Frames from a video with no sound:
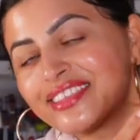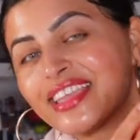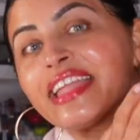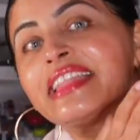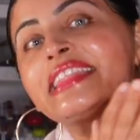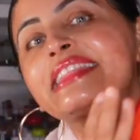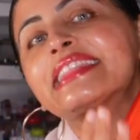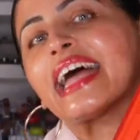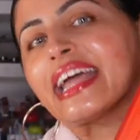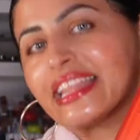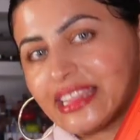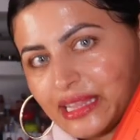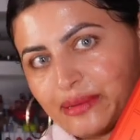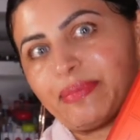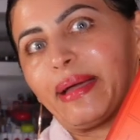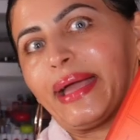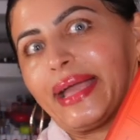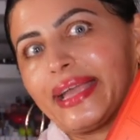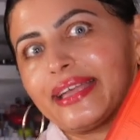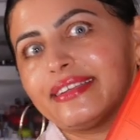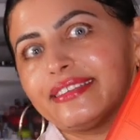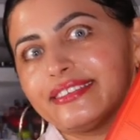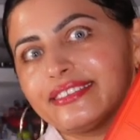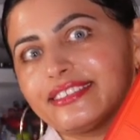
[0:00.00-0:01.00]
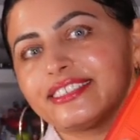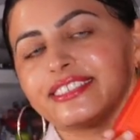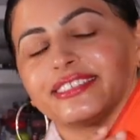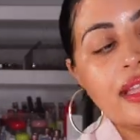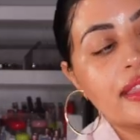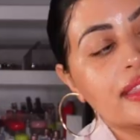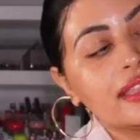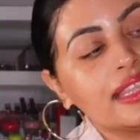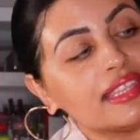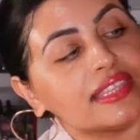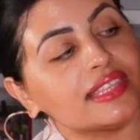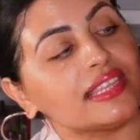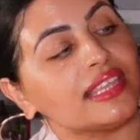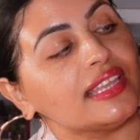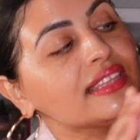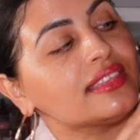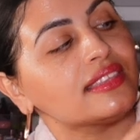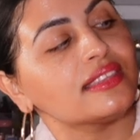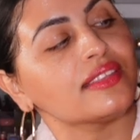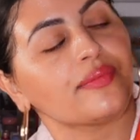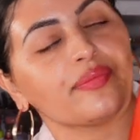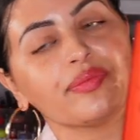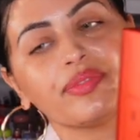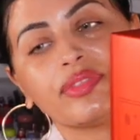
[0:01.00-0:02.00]
inside the package. This is
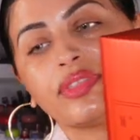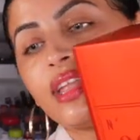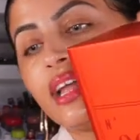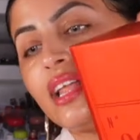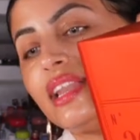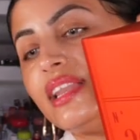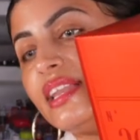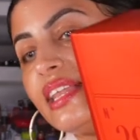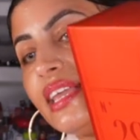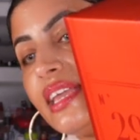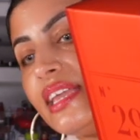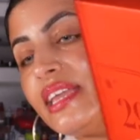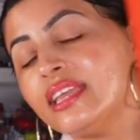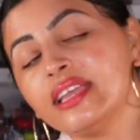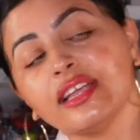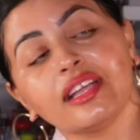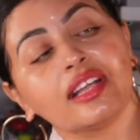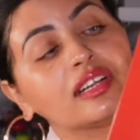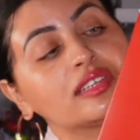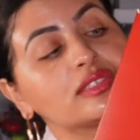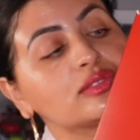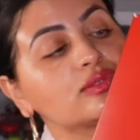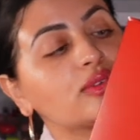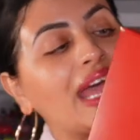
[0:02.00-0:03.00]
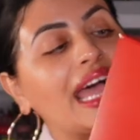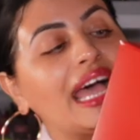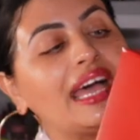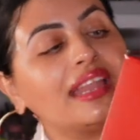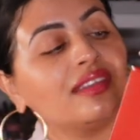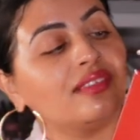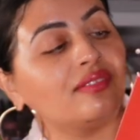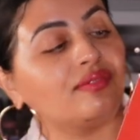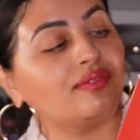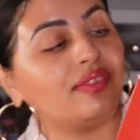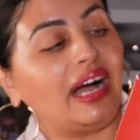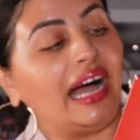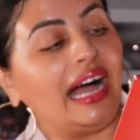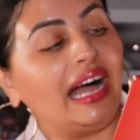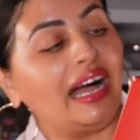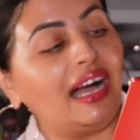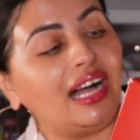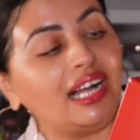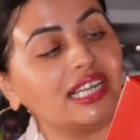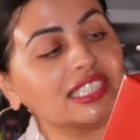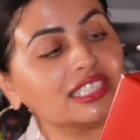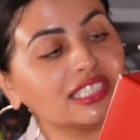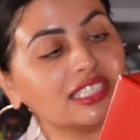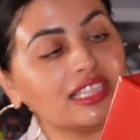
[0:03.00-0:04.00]
the Le Grand Voyage